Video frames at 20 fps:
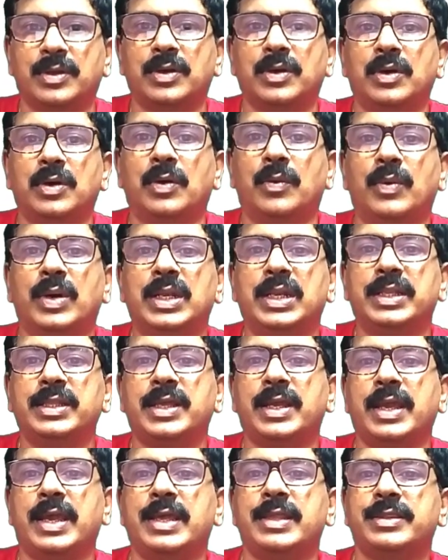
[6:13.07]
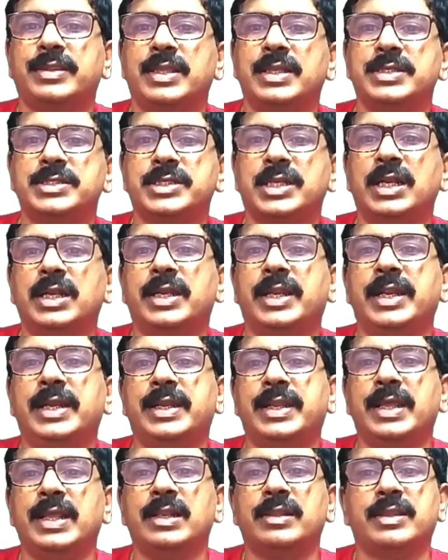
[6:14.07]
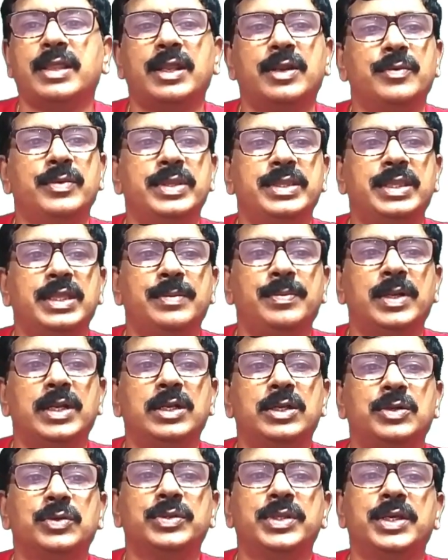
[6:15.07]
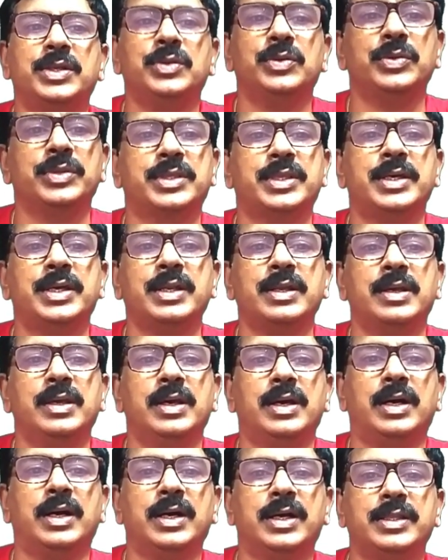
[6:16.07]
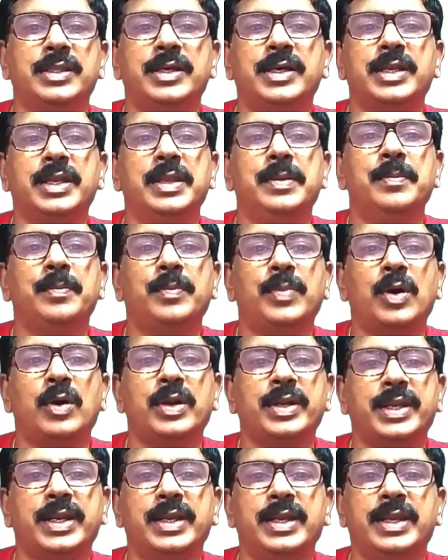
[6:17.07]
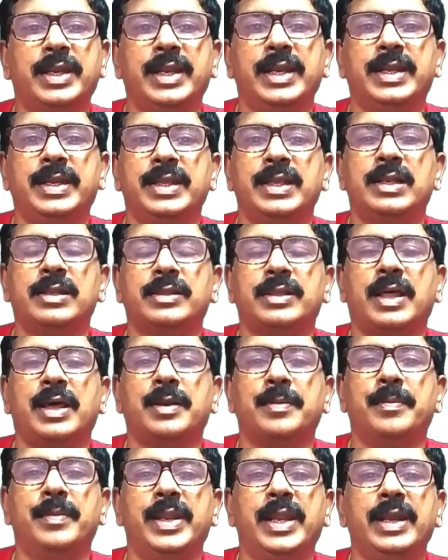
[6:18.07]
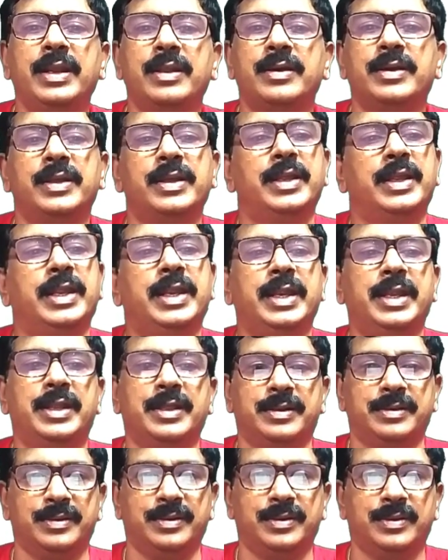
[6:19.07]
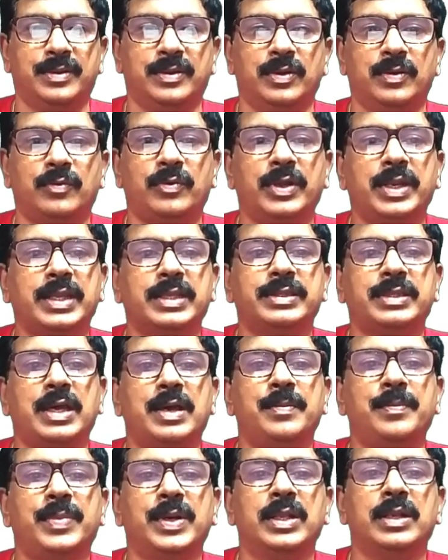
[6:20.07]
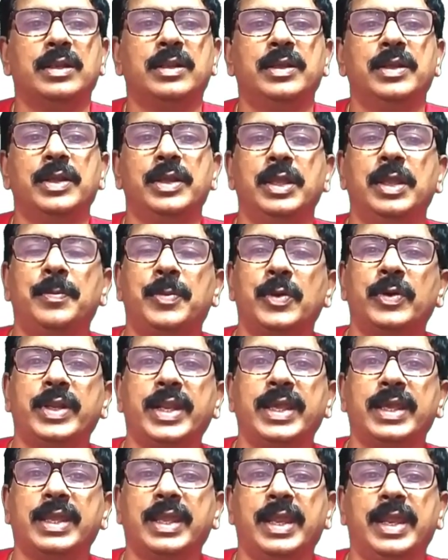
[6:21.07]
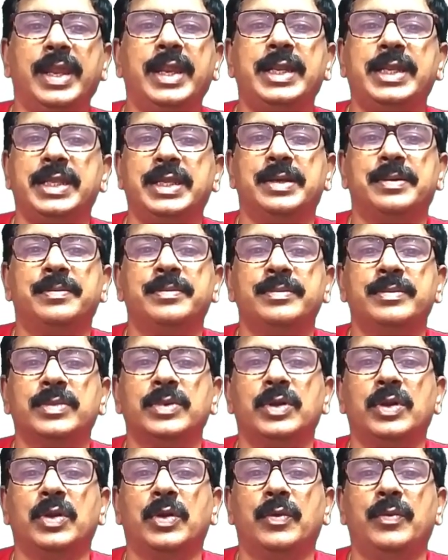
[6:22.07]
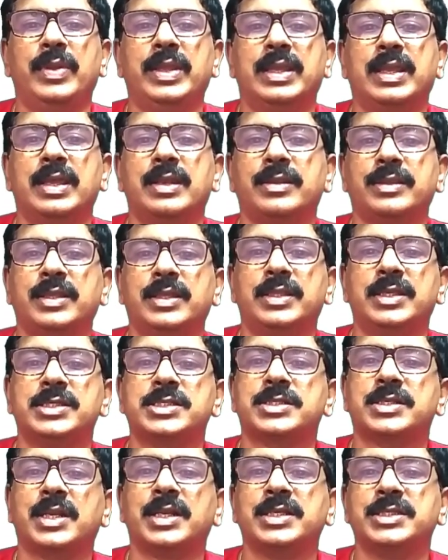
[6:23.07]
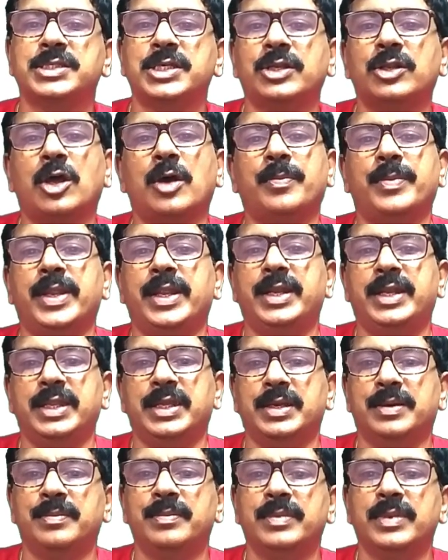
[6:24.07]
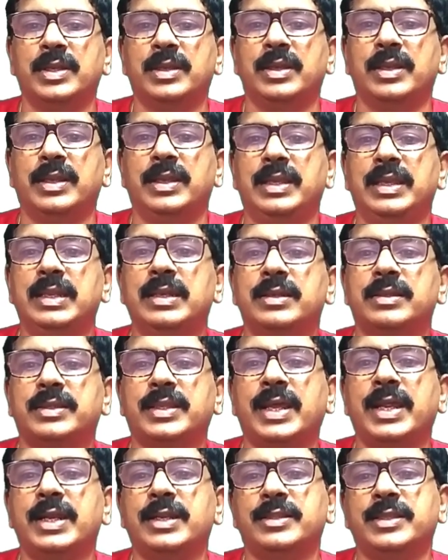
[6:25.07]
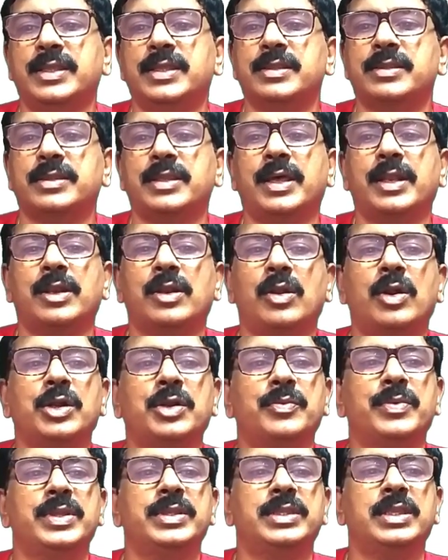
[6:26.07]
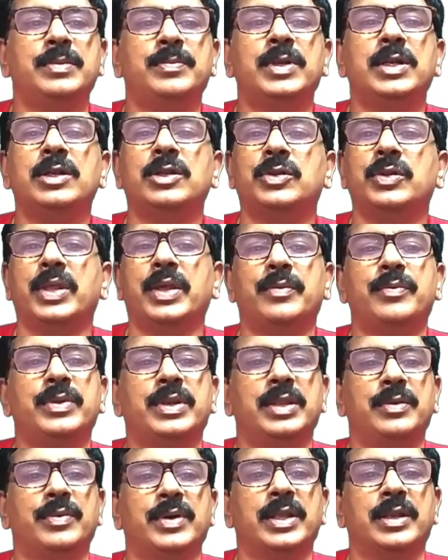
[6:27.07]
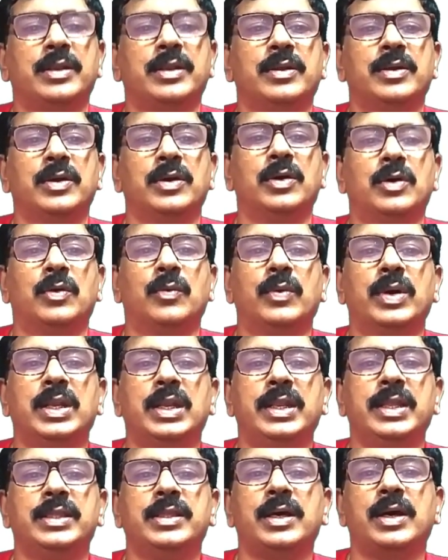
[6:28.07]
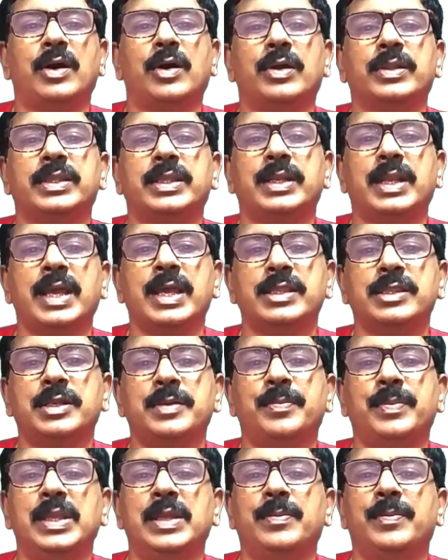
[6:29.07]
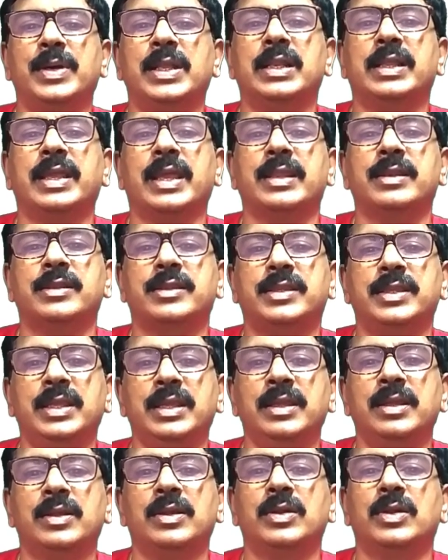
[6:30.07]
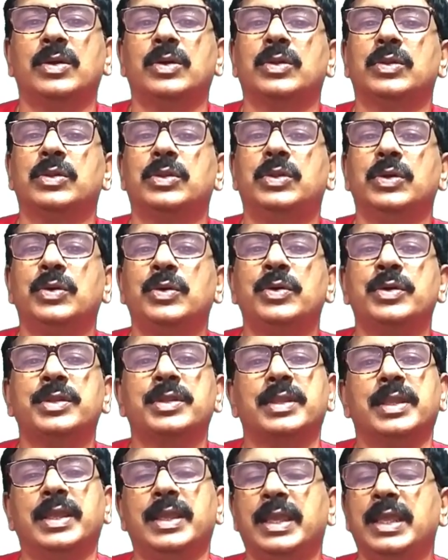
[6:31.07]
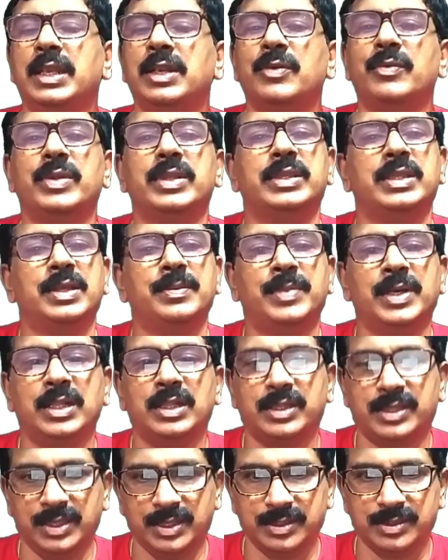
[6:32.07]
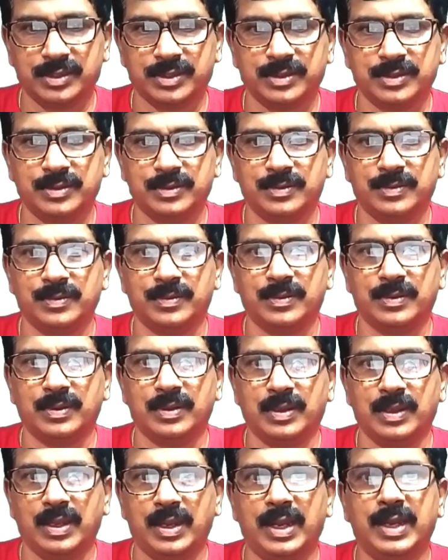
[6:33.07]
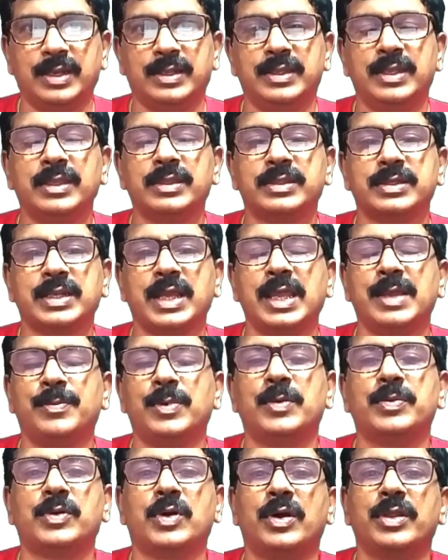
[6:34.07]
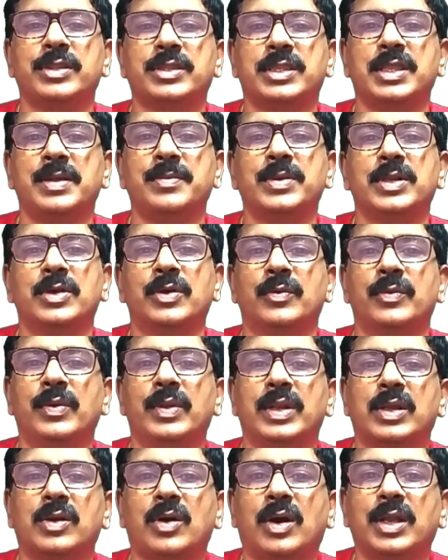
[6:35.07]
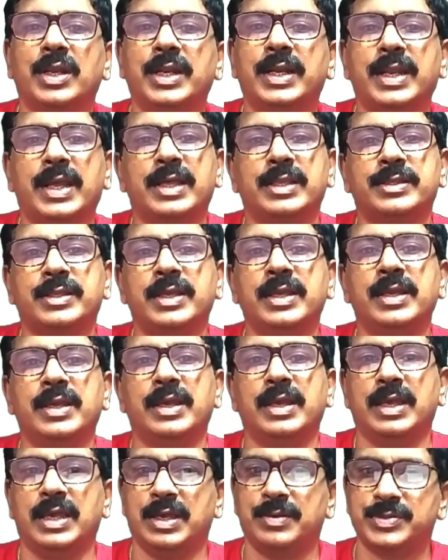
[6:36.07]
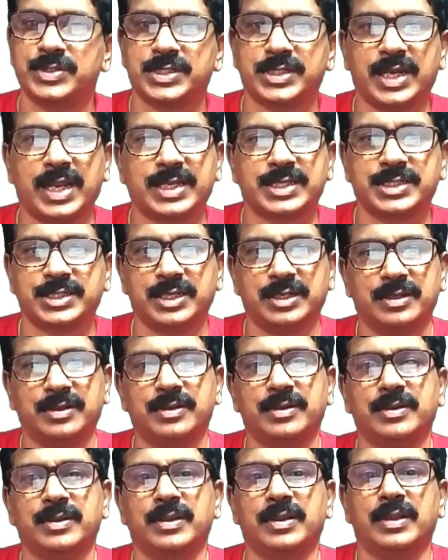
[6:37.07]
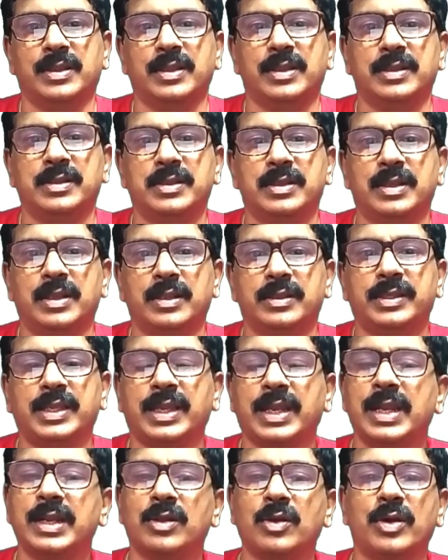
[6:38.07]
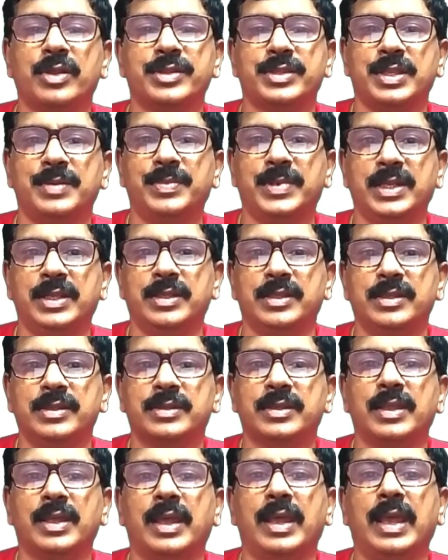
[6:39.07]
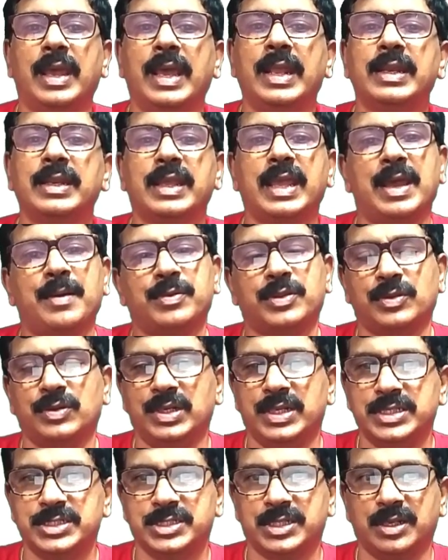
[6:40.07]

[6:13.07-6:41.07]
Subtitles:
Only the essential details are visible to the user, other important details are made hidden. For example, if you take ATM, we can see the structure of ATM. Inside things are not visible to everyone. Only the authorized people can see those invisible things. And this type of concept we will call it as an abstraction. Second concept is encapsulation.